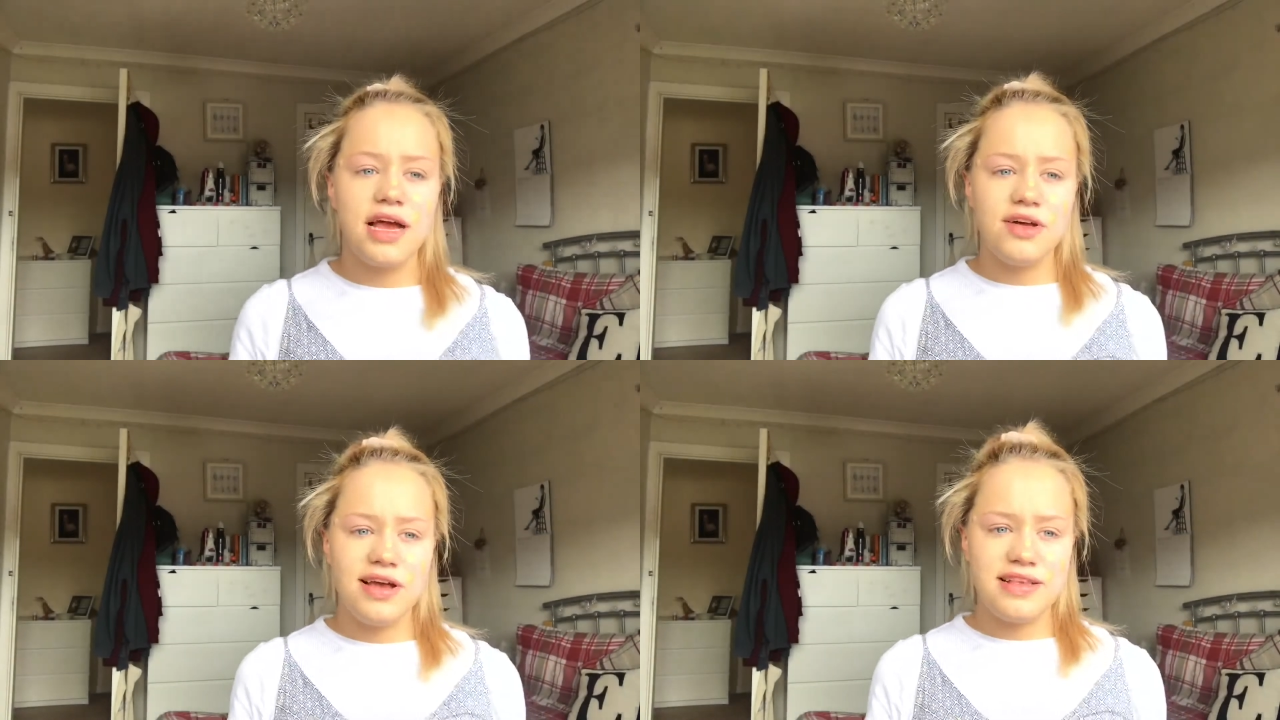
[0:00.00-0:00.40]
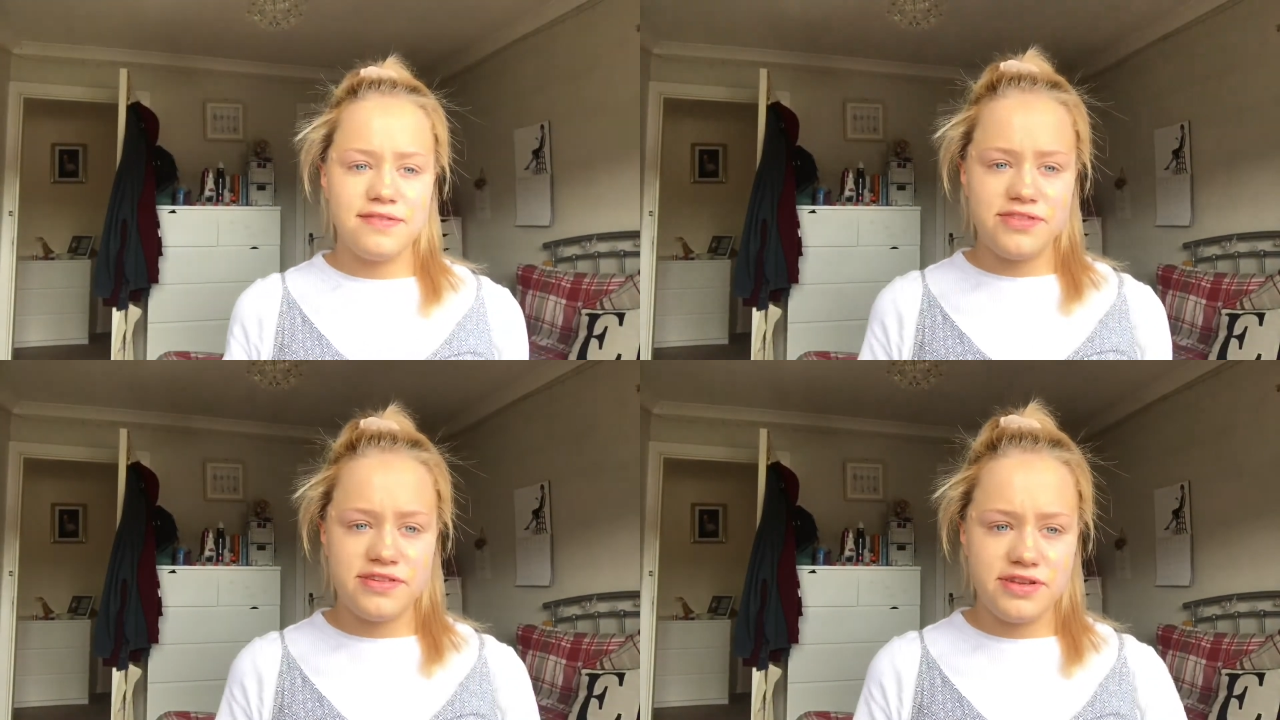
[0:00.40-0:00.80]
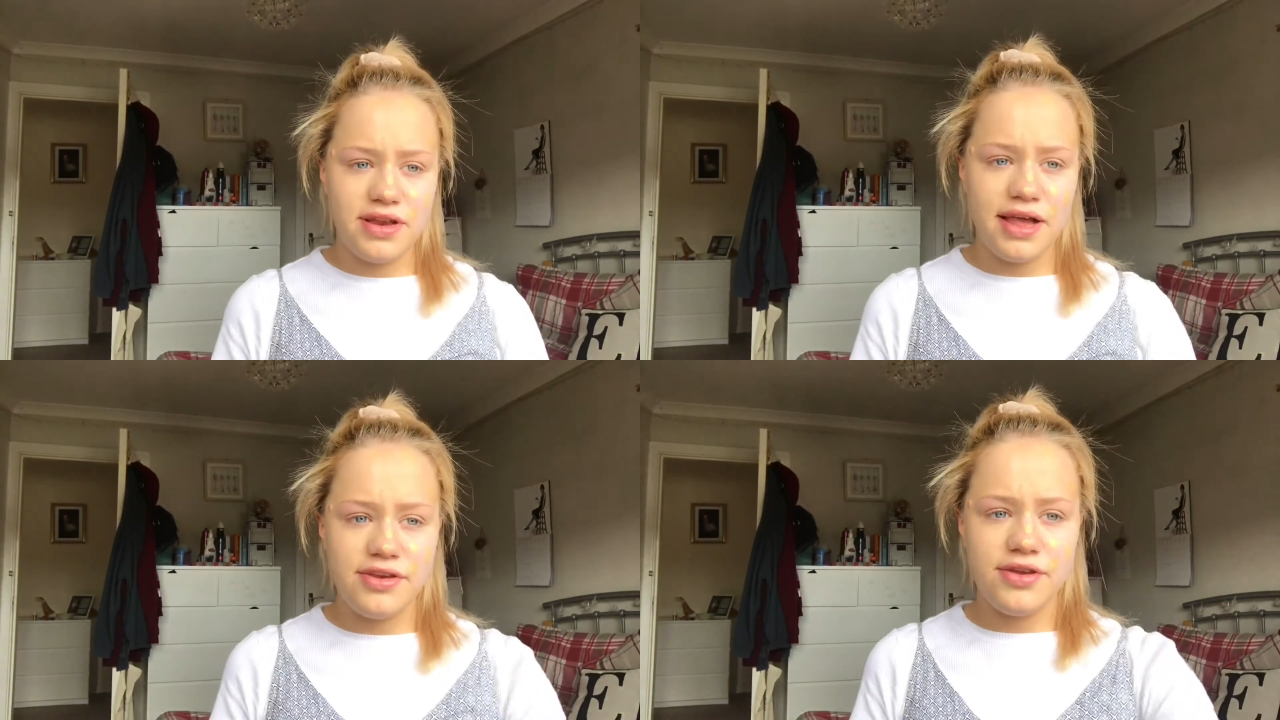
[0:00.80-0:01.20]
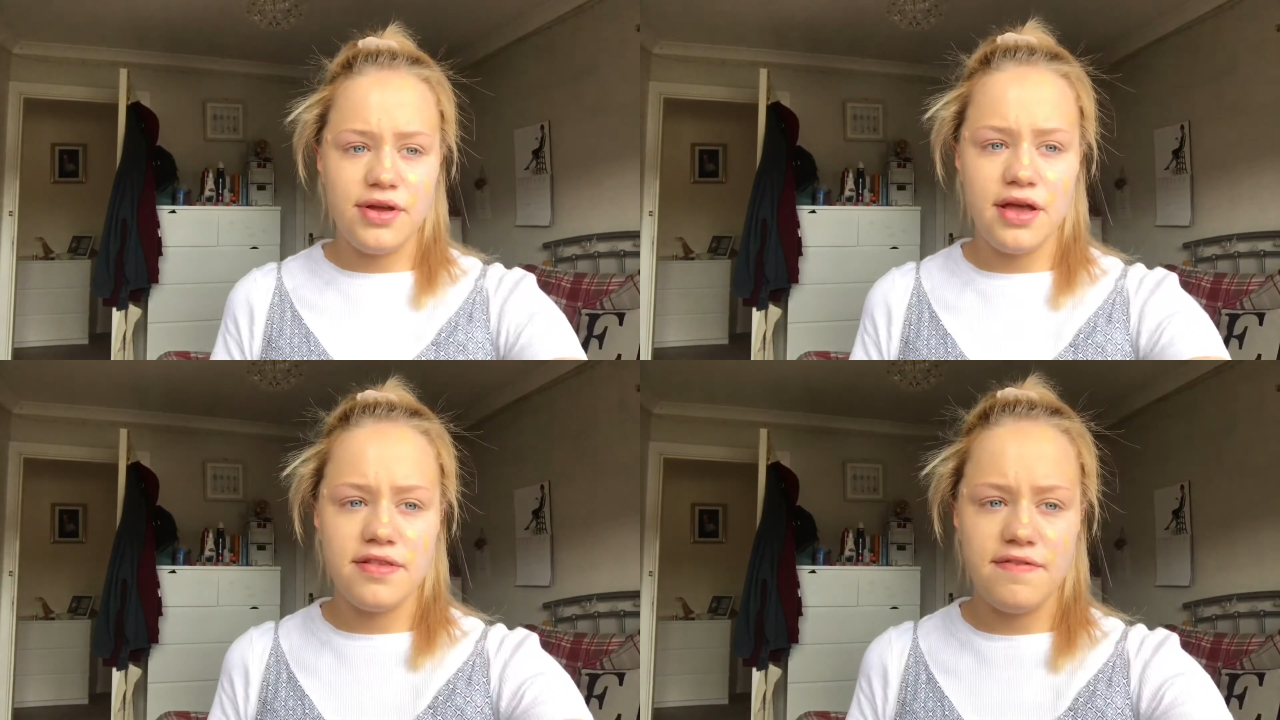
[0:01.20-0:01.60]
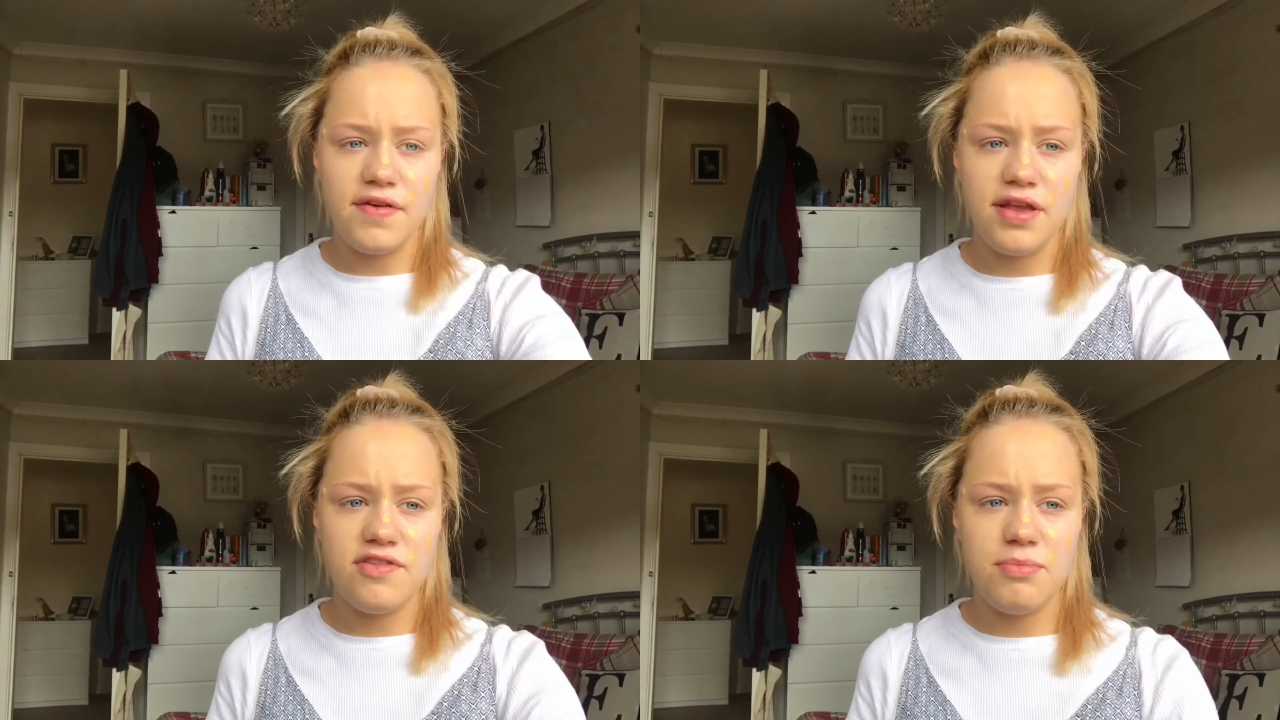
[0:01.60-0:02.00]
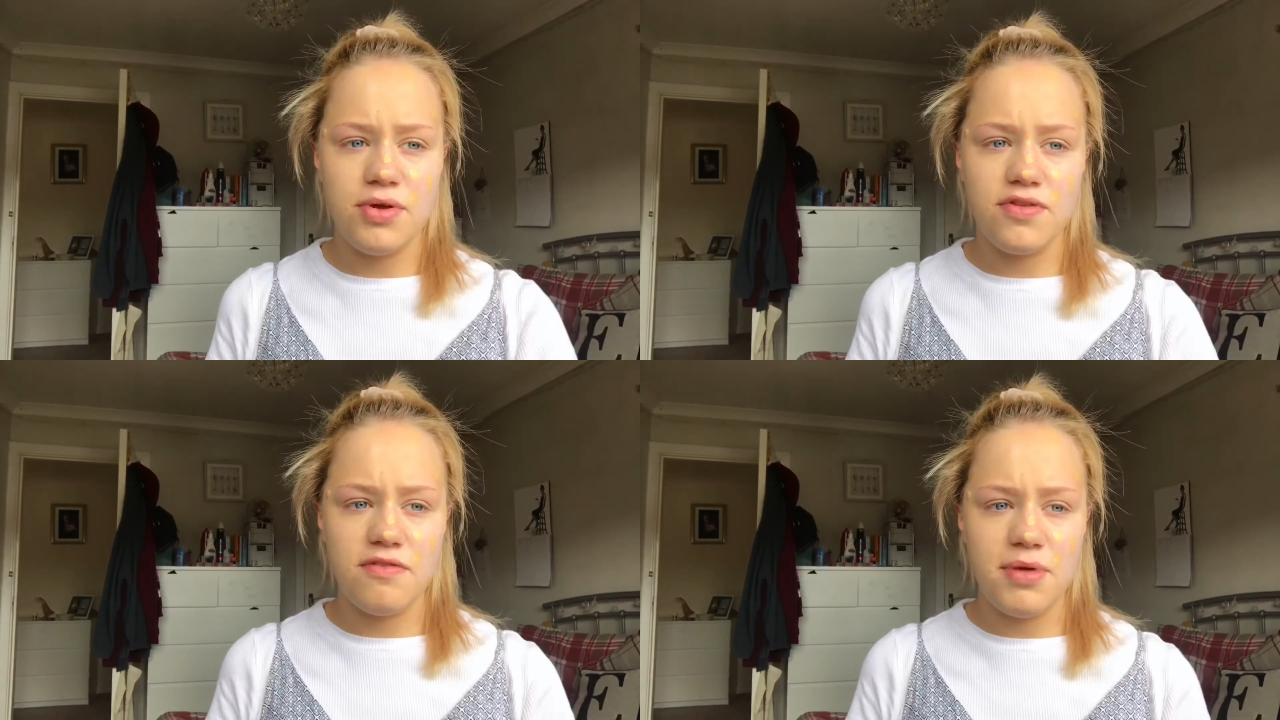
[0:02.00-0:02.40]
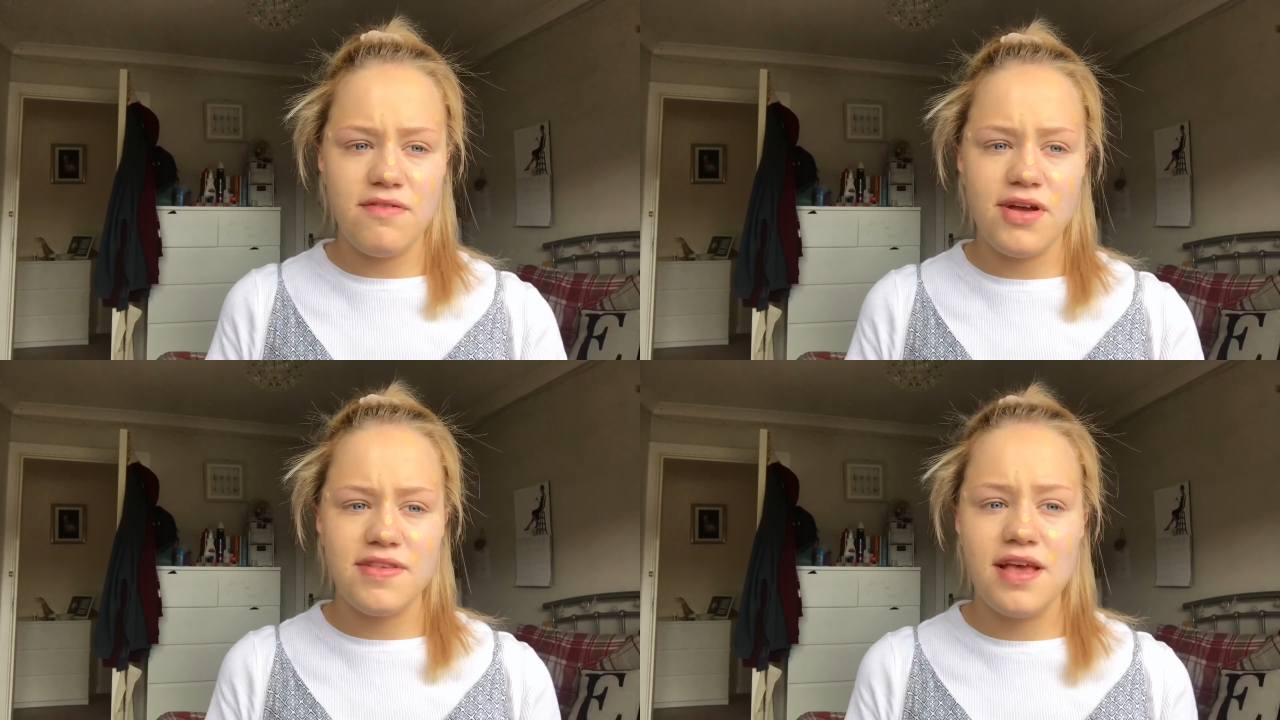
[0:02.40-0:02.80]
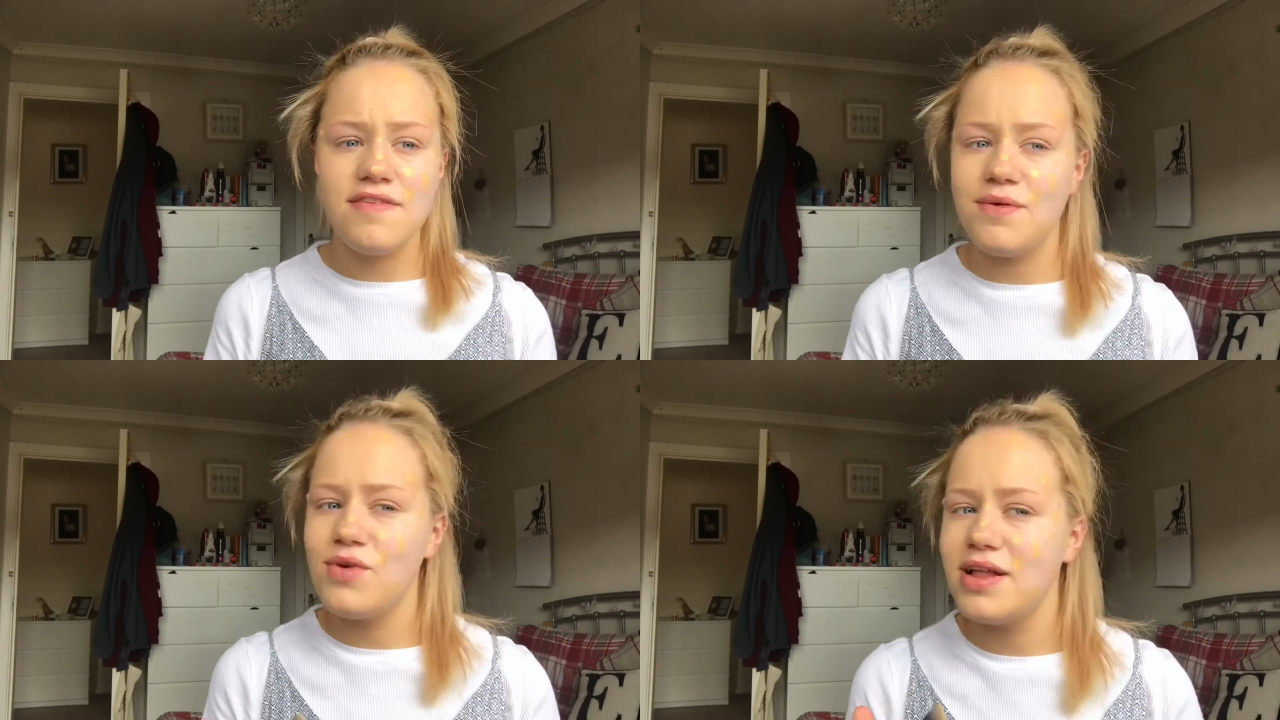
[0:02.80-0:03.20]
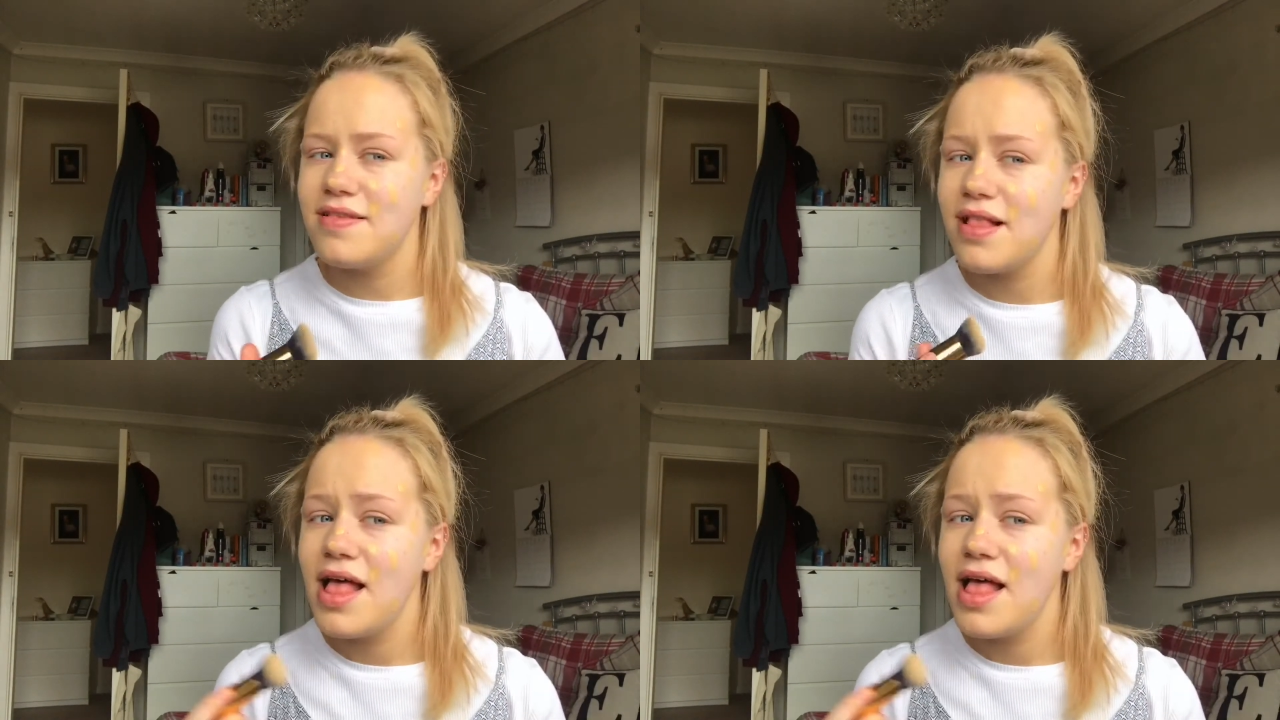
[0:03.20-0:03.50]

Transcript: I always have to do like 2 coats of foundation because of my rosacea.